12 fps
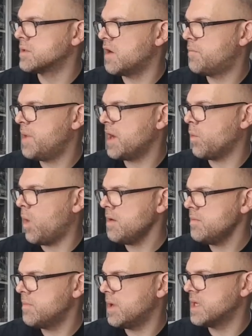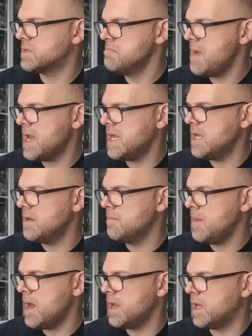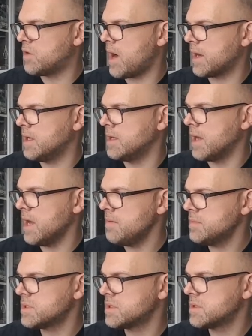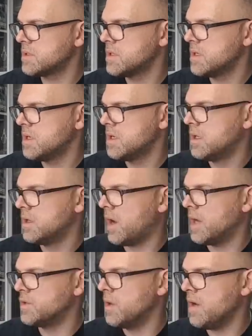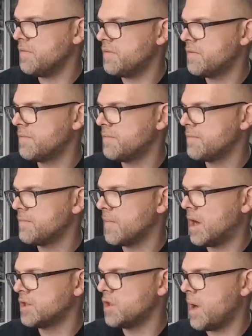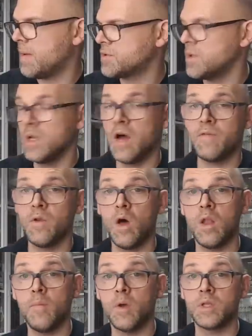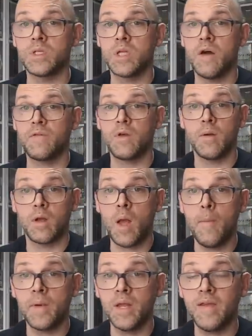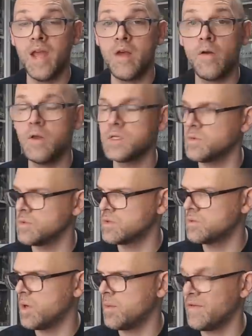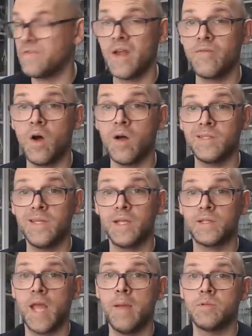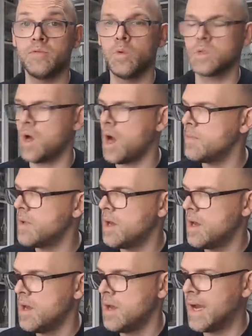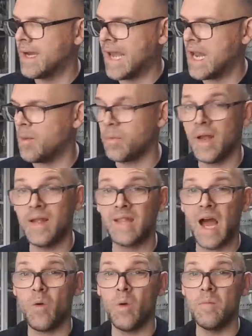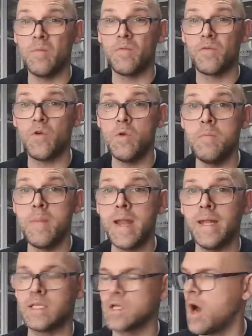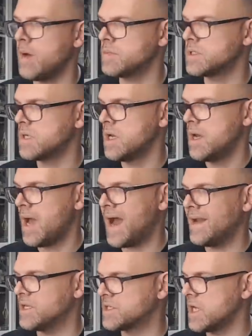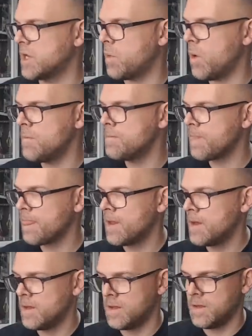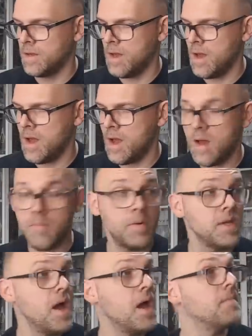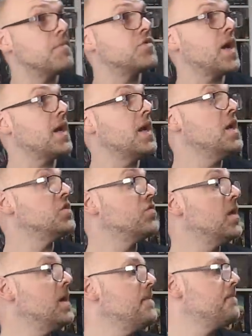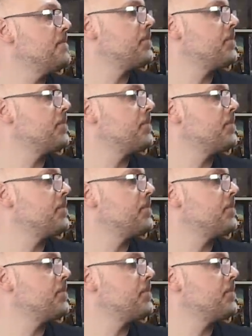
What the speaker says: So I've picked one, but there's many, many cracking games that I do love. I do absolutely love a lot of the modern stuff. Company of Heroes was one of my favourite RTS games of all time. Again, I played that one through many times, and its sequel. But yeah, Dragon Age, really.